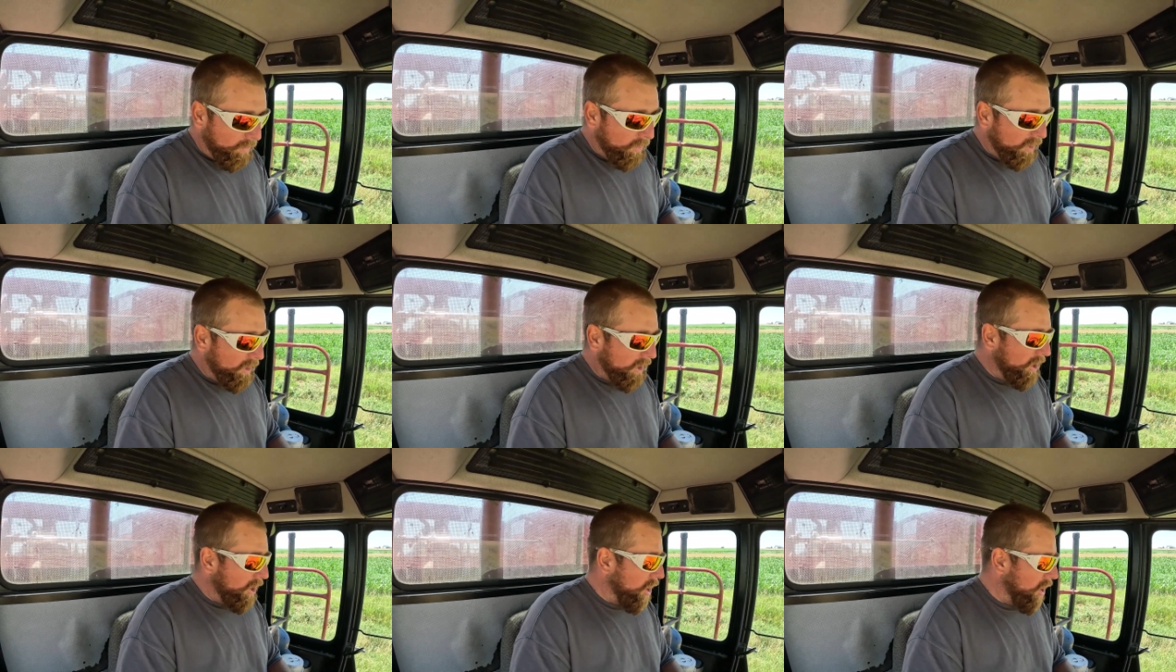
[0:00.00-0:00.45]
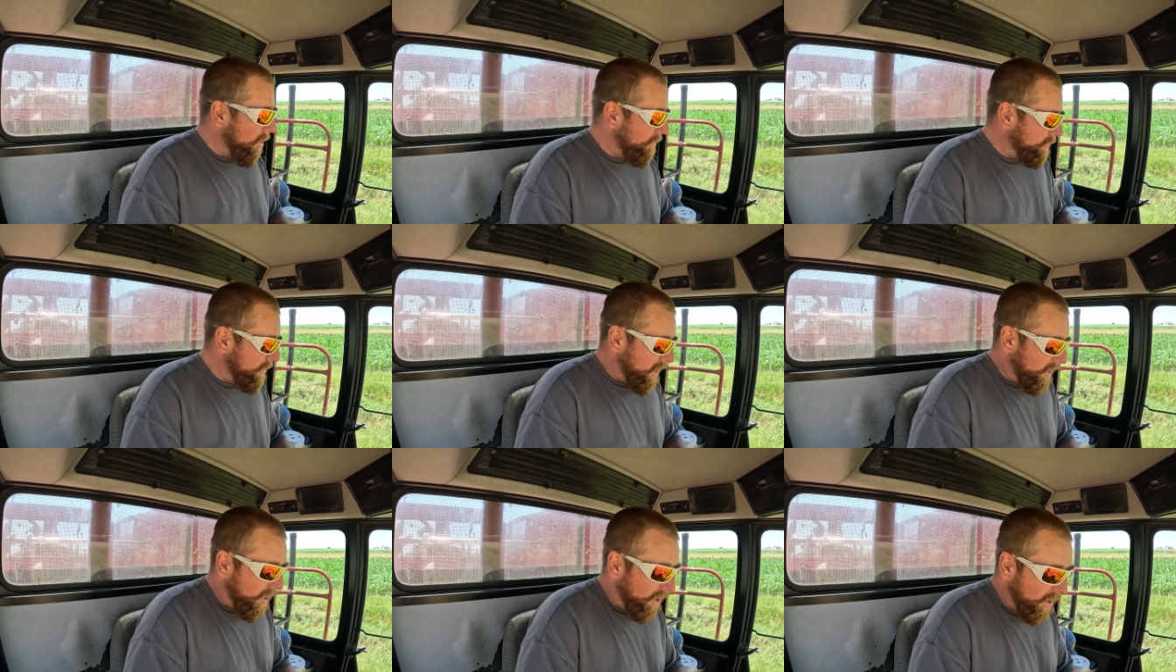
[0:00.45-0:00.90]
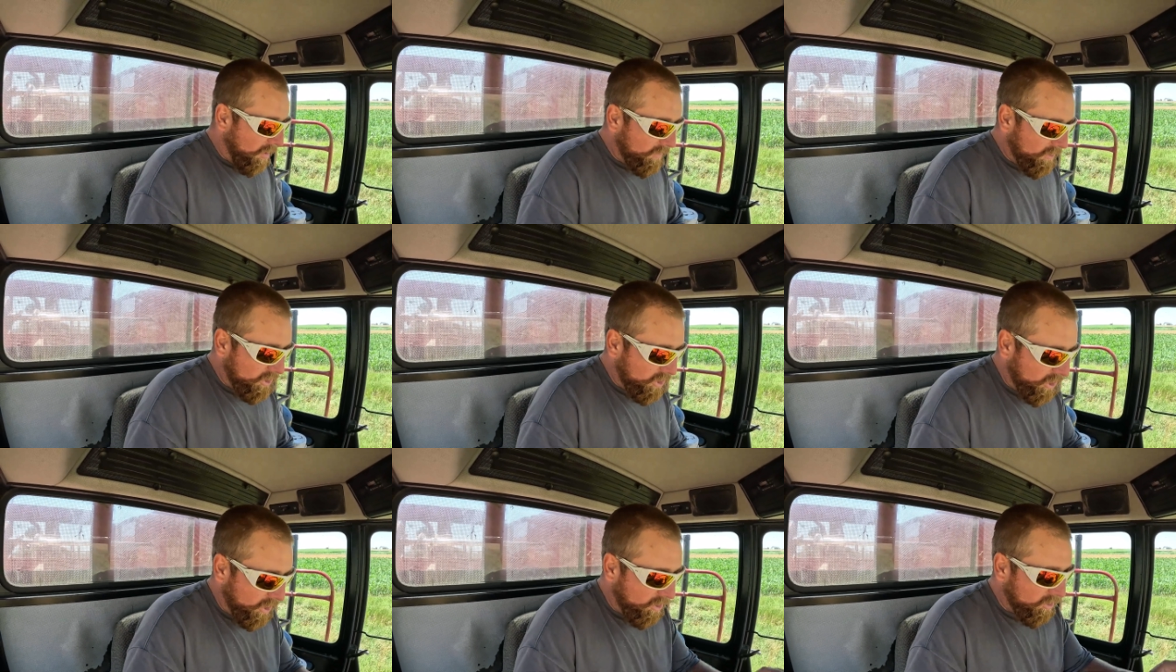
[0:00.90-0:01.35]
really hope that
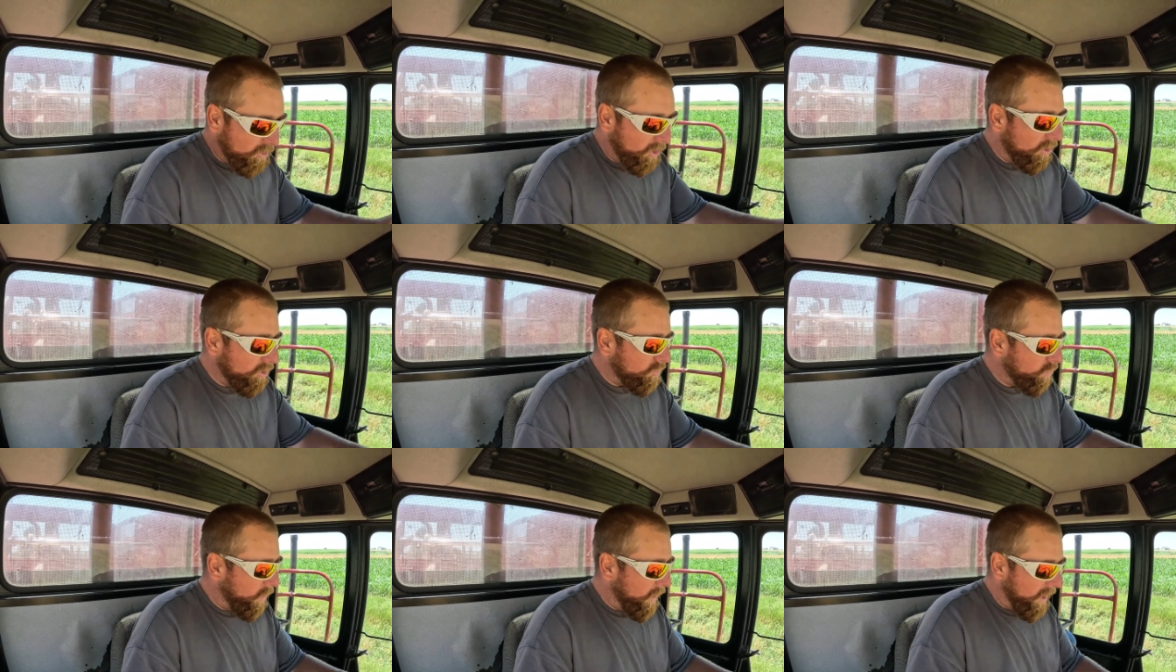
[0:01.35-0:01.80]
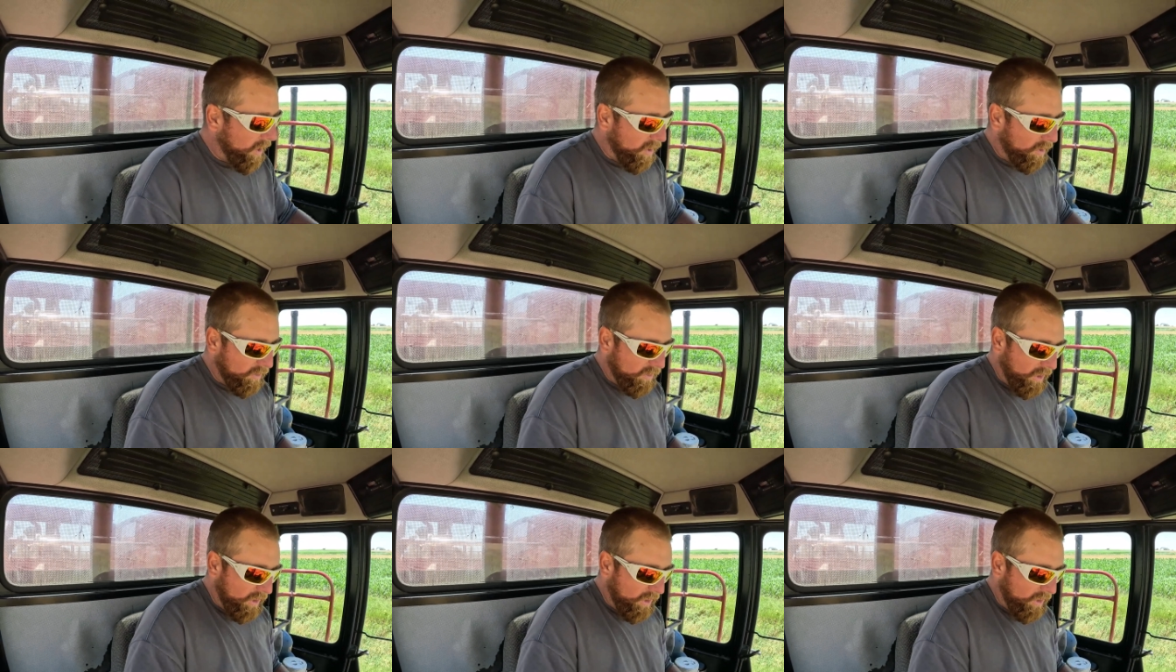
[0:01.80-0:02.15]
harvest here goes well,